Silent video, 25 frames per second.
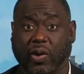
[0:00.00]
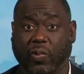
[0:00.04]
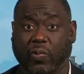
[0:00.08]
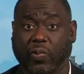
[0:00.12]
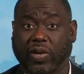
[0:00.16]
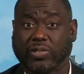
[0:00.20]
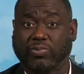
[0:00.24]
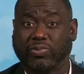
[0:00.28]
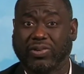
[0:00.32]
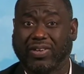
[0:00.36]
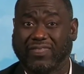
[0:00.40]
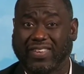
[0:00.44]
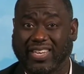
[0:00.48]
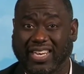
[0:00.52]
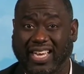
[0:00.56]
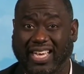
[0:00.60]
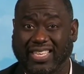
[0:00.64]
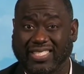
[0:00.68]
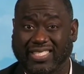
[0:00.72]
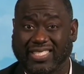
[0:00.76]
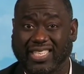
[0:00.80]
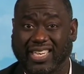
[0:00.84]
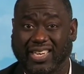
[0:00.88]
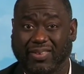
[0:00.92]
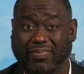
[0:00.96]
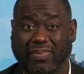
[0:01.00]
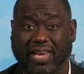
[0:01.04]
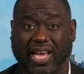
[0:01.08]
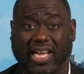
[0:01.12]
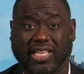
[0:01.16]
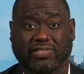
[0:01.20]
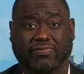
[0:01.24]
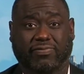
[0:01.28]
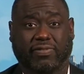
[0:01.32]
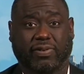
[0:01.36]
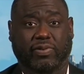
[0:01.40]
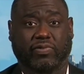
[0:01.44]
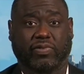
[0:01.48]
which we've not seen
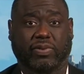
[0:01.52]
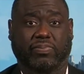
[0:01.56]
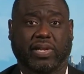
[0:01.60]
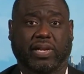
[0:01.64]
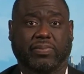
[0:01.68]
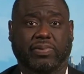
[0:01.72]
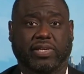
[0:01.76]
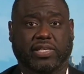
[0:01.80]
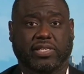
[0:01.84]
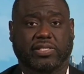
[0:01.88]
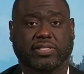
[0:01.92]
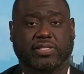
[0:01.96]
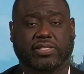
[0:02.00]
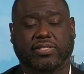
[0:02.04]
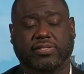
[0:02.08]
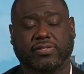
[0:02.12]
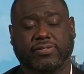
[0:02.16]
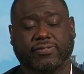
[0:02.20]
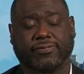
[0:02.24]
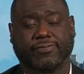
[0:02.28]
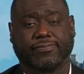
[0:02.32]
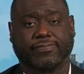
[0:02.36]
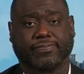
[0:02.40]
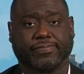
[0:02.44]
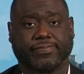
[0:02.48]
matched from the Republicans.